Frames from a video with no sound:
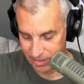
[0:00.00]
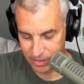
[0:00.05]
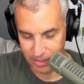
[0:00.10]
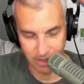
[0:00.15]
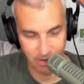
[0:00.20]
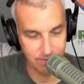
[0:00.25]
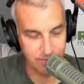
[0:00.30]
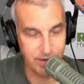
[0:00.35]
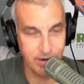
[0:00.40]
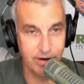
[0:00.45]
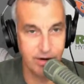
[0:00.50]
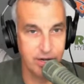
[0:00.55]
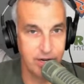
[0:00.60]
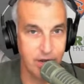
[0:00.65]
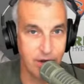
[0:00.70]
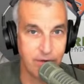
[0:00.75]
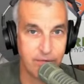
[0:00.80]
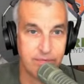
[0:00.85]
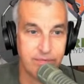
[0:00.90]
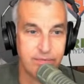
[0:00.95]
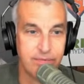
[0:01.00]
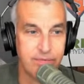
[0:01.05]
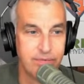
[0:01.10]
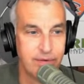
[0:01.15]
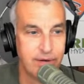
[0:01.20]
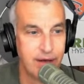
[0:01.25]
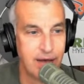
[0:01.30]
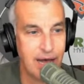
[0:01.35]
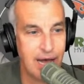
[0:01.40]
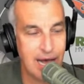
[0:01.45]
So there you go.
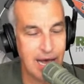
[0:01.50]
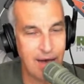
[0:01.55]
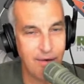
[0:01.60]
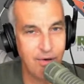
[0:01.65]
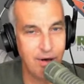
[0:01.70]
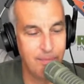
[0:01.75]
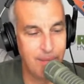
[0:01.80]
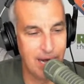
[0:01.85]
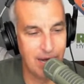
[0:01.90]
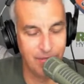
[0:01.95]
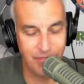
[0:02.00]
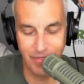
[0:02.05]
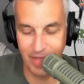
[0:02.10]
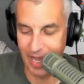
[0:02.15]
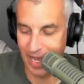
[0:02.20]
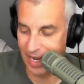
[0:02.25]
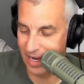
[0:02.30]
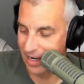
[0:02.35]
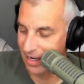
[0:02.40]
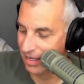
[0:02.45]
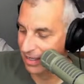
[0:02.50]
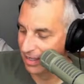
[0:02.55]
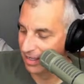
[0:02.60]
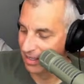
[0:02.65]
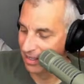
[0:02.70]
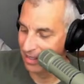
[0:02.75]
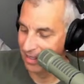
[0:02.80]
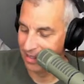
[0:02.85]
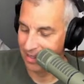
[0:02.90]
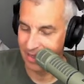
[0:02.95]
How about that?
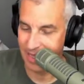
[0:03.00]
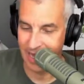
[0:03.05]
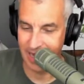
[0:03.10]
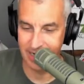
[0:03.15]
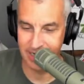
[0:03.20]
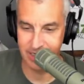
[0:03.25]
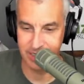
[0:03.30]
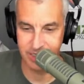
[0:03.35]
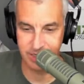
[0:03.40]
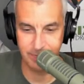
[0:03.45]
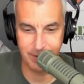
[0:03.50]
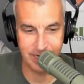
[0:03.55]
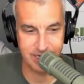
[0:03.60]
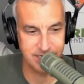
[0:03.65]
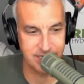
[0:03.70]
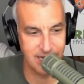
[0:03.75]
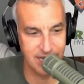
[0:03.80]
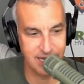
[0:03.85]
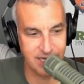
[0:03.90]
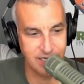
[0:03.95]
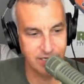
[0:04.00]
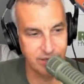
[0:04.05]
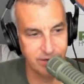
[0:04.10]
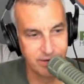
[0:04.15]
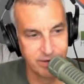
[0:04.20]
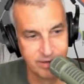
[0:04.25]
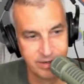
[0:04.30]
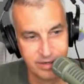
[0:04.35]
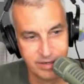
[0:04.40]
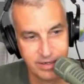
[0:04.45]
That is spectacular.